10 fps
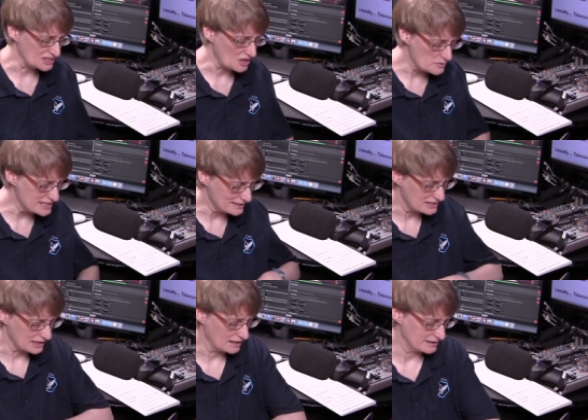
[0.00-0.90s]
always a
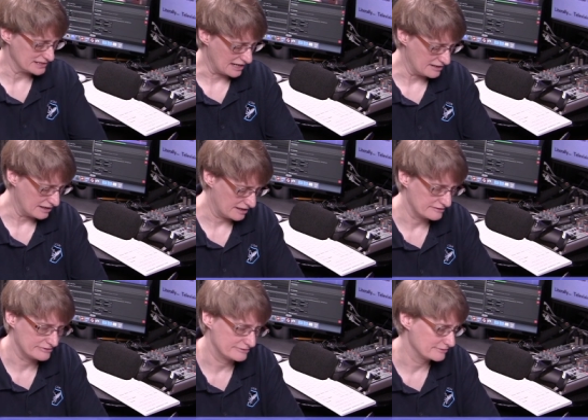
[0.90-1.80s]
challenge. I,
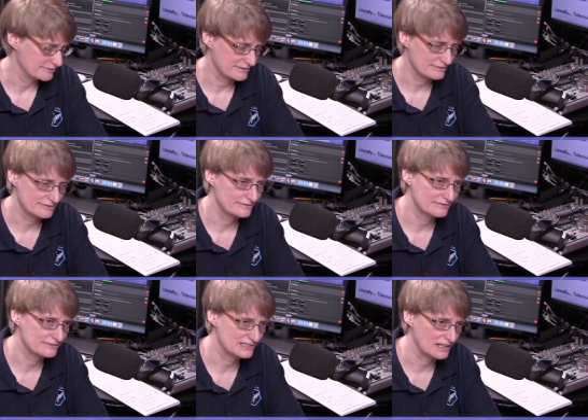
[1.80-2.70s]
have
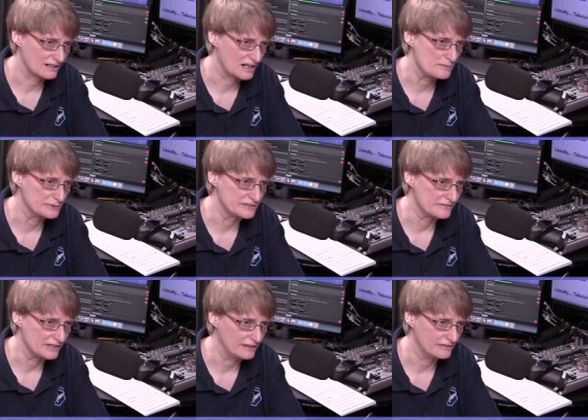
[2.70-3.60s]
done a couple
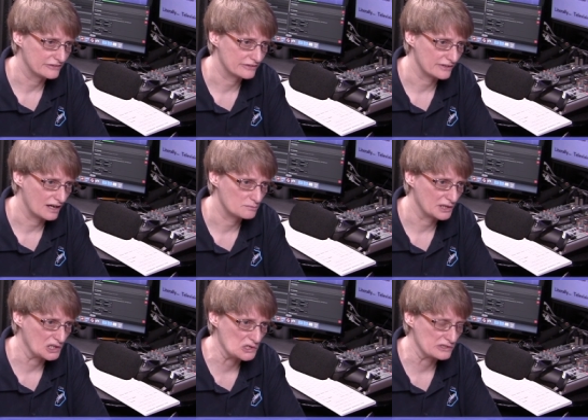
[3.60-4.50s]
of mm-hmm. these mm-hmm. on
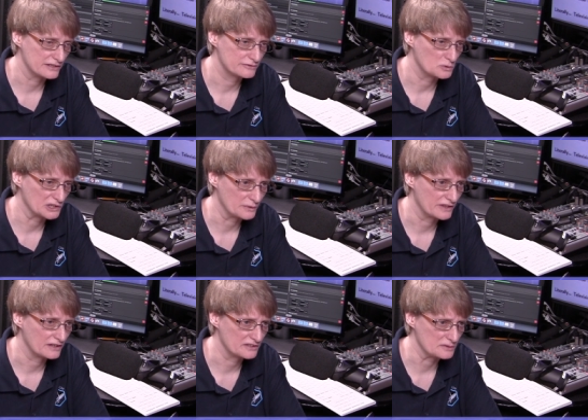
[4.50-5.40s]
my own. I've worked
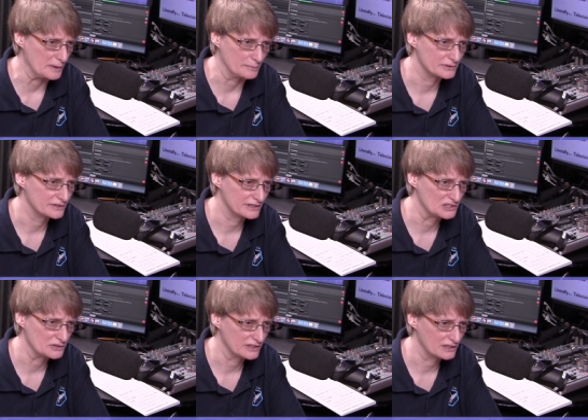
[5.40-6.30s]
with other people on
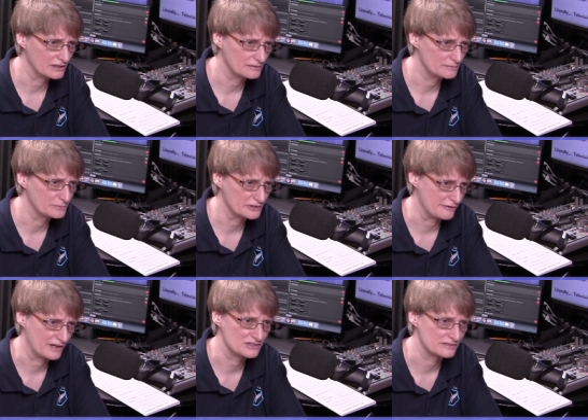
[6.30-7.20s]
doing book
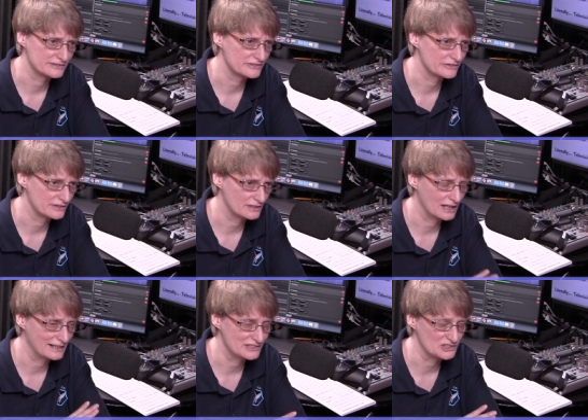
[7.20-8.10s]
festivals, and,
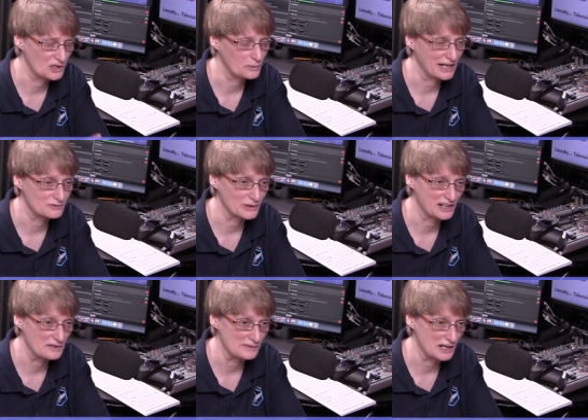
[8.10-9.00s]
and as you know, we have one
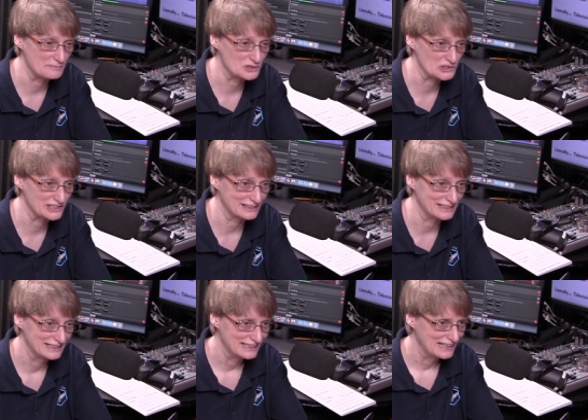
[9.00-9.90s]
coming up
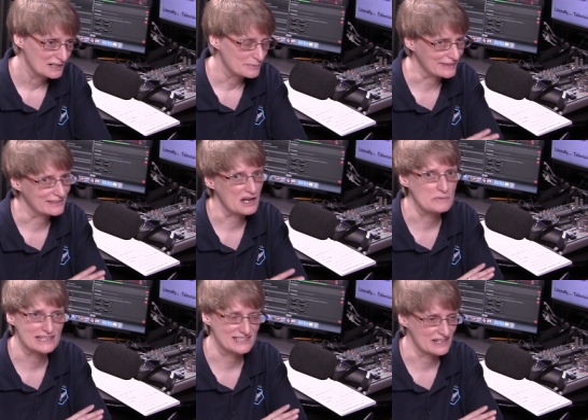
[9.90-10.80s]
shortly. Yes. By the
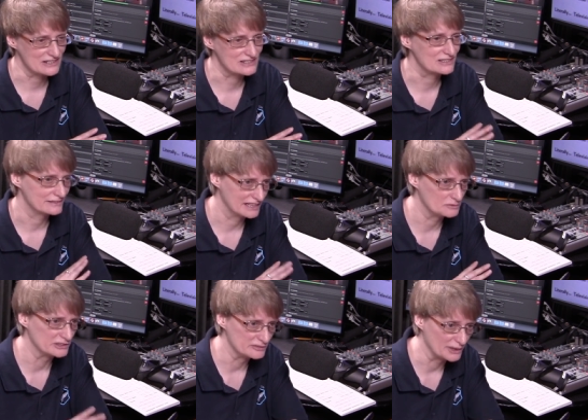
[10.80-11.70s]
time this airs, it
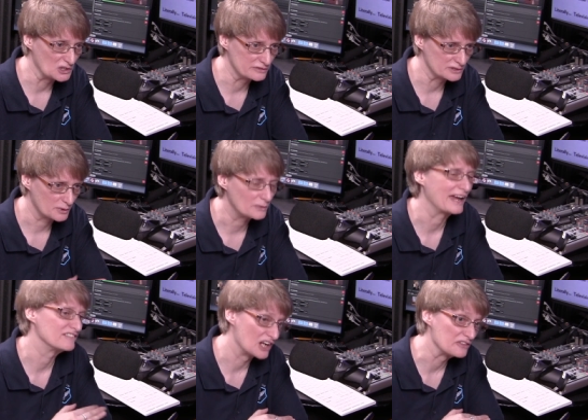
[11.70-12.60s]
will have been over, but we
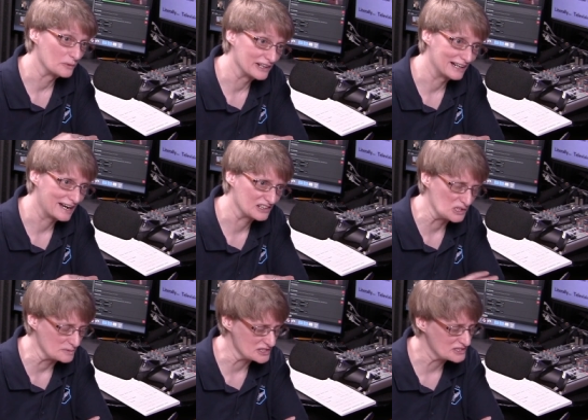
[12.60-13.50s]
have another one in
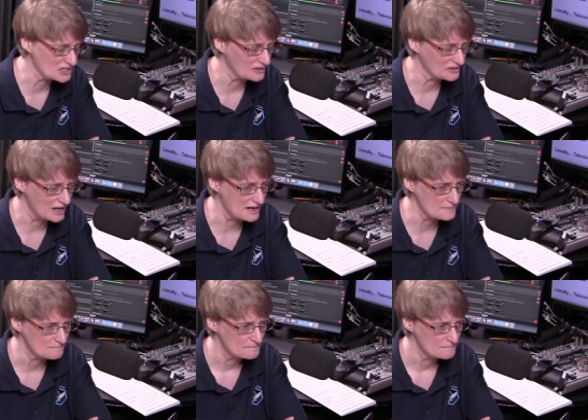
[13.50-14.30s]
October. So, um,